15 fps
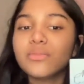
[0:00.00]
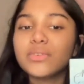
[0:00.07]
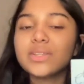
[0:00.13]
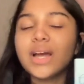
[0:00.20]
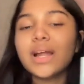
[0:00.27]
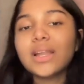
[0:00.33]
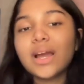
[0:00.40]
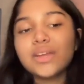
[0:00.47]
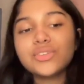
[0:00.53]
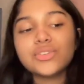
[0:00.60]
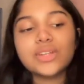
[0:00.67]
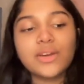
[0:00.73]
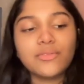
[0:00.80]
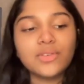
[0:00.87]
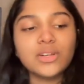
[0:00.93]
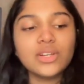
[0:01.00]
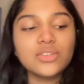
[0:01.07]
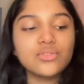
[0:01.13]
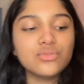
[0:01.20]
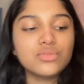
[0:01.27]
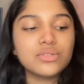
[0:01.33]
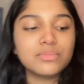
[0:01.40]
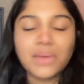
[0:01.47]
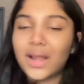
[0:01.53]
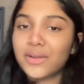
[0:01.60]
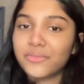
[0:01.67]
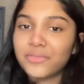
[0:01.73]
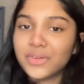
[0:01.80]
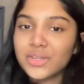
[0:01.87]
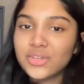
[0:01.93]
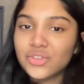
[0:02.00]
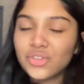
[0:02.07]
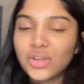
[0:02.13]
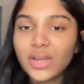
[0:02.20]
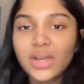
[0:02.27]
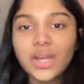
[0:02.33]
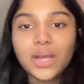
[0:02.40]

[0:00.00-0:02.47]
for that I should definitely choose matte finish.